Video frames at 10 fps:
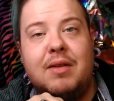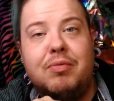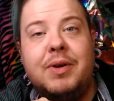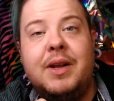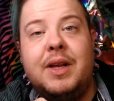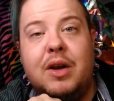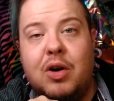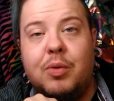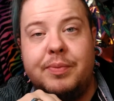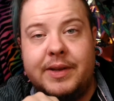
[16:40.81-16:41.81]
and I really
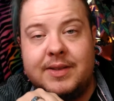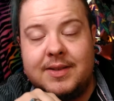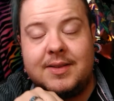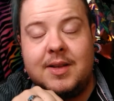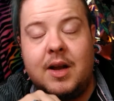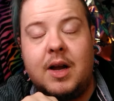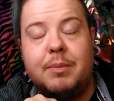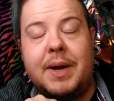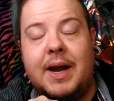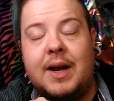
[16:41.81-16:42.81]
hope this does
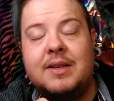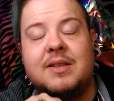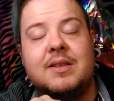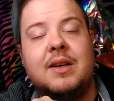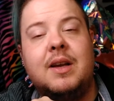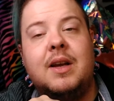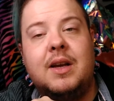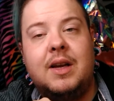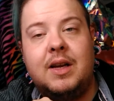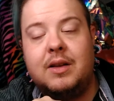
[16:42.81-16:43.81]
not pass
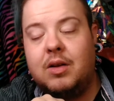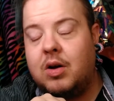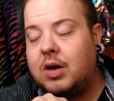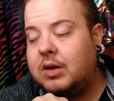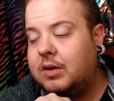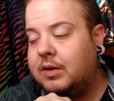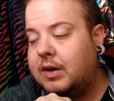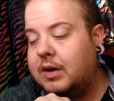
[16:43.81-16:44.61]
in law,